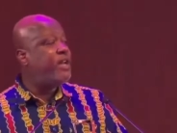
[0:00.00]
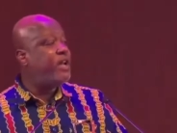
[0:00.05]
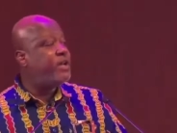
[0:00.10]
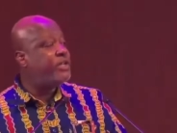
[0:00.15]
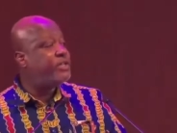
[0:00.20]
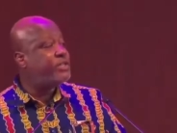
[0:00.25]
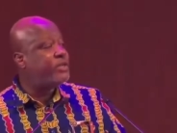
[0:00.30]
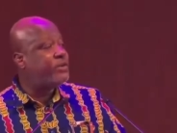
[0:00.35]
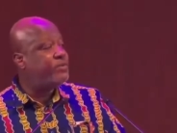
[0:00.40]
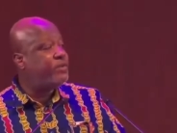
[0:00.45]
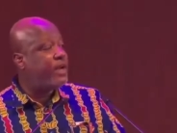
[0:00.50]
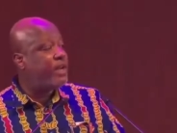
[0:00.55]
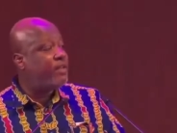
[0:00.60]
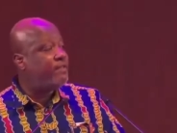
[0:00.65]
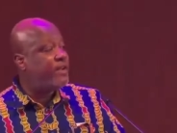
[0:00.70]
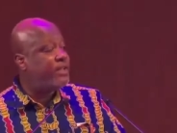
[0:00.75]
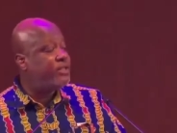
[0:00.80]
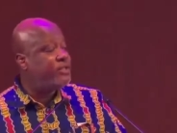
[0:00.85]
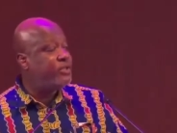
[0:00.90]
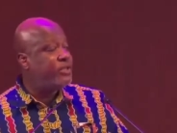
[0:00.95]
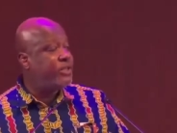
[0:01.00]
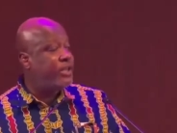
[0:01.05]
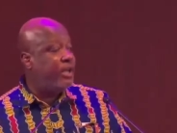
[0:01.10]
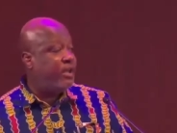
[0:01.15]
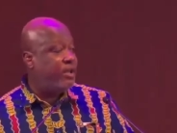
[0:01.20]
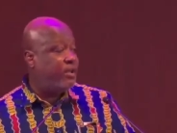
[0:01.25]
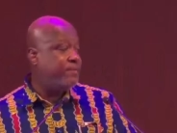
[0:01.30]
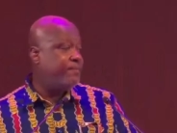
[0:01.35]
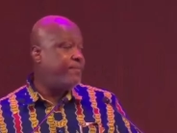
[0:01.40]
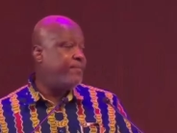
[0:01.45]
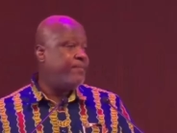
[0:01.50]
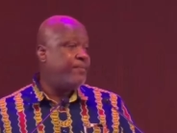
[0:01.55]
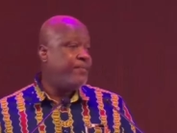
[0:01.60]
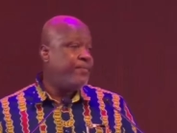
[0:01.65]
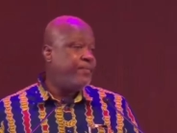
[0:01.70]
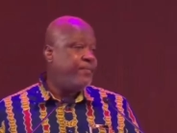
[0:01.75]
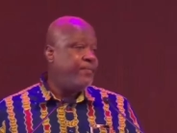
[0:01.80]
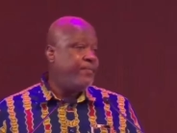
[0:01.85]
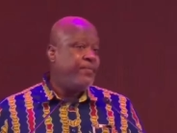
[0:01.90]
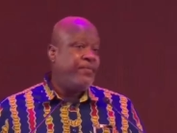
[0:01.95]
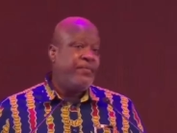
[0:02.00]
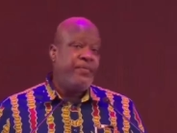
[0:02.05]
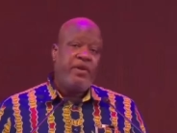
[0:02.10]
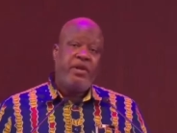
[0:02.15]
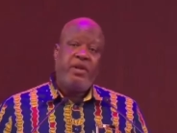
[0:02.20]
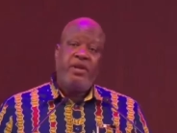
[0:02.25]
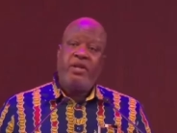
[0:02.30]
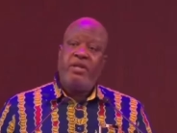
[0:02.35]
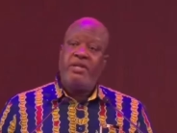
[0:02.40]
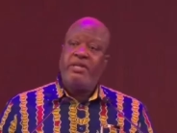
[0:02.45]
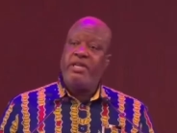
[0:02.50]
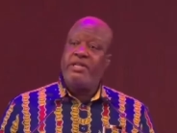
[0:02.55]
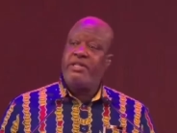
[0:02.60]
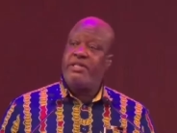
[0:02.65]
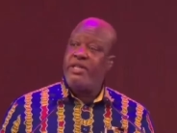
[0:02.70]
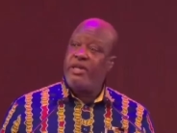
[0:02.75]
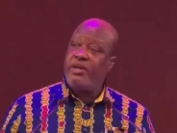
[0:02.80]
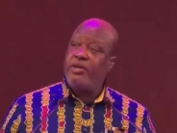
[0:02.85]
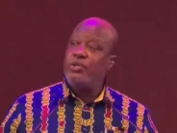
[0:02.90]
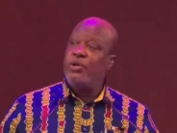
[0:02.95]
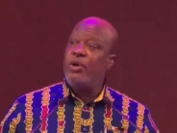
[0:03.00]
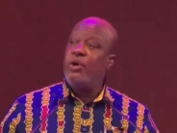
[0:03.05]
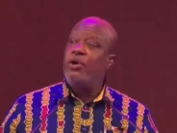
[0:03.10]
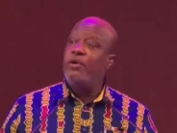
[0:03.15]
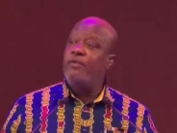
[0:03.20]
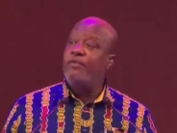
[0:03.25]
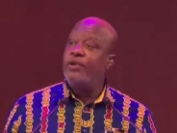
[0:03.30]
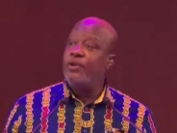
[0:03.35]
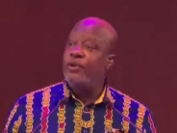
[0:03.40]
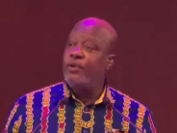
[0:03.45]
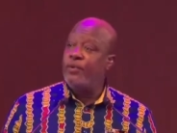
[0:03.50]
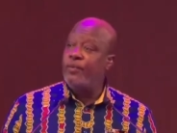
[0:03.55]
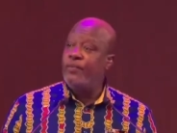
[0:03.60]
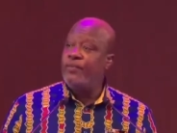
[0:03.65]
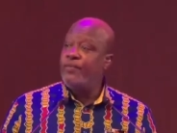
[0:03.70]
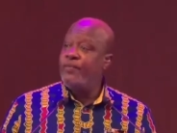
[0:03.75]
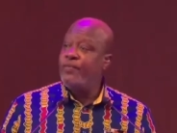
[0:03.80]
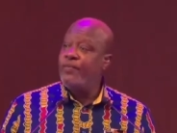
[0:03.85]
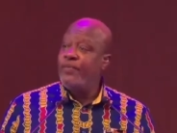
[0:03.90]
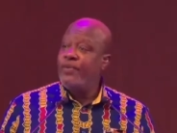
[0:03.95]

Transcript: and is still relevant today just tells all of you